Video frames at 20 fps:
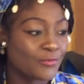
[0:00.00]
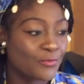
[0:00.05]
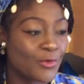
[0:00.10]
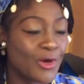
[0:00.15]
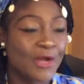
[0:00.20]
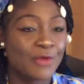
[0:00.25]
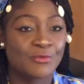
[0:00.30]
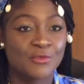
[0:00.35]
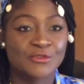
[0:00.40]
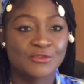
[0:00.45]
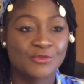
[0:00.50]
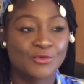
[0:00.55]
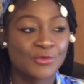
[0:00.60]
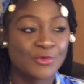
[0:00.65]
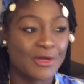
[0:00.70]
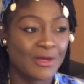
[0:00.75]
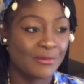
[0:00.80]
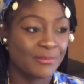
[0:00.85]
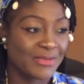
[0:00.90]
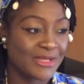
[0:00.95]
Why we
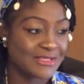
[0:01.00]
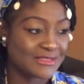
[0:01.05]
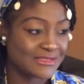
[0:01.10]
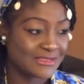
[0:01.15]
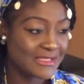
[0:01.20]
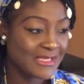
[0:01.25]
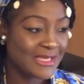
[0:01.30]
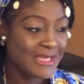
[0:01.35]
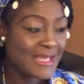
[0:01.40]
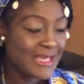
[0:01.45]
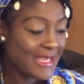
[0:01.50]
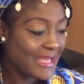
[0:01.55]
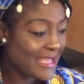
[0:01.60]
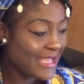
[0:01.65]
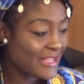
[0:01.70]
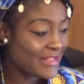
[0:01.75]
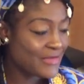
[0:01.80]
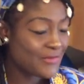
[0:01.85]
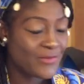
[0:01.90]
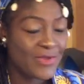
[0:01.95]
soak our beans.
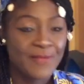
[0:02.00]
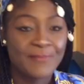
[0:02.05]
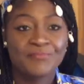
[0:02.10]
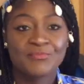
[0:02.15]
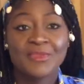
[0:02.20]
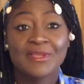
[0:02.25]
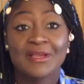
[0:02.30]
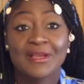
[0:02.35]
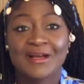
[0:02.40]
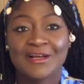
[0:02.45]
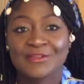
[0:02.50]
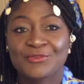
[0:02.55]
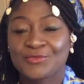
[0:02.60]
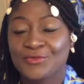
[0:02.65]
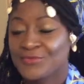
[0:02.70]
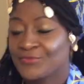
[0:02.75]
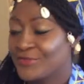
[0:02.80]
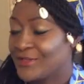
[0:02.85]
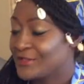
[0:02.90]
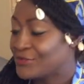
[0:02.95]
Anyway, cut
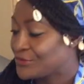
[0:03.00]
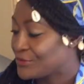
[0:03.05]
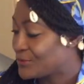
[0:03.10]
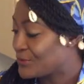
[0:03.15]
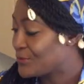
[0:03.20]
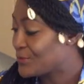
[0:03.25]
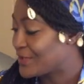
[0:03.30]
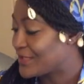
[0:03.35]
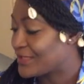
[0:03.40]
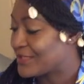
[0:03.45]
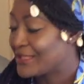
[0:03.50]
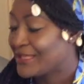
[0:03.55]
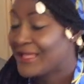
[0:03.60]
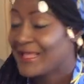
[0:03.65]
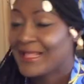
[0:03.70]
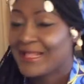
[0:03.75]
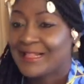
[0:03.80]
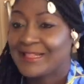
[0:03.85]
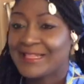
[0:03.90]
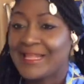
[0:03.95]
with the talking.
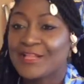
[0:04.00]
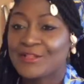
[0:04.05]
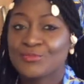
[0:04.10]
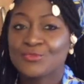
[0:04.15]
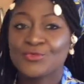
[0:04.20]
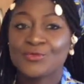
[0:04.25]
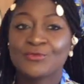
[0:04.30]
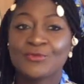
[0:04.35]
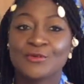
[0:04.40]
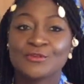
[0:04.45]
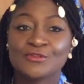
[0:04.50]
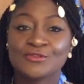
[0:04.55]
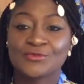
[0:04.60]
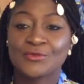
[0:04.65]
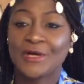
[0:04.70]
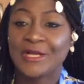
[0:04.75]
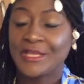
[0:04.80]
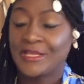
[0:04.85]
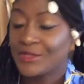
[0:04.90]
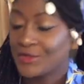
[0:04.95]
Let's move on
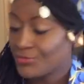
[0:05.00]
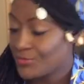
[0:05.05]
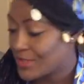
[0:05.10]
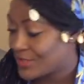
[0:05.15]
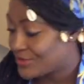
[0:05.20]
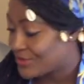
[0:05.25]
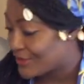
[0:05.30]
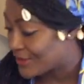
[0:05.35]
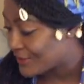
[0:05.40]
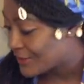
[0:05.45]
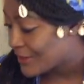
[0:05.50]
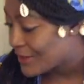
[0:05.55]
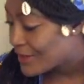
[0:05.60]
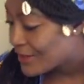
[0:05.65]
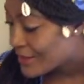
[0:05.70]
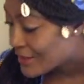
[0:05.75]
to our ingredients.